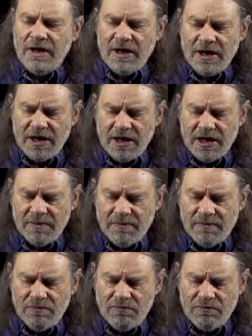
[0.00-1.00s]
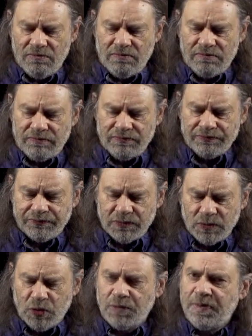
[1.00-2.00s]

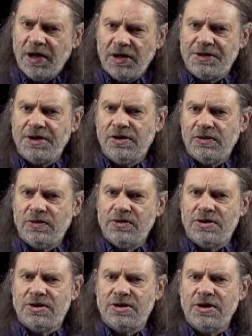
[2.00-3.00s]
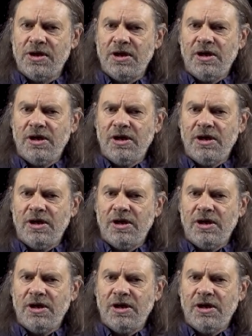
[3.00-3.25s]
wood particles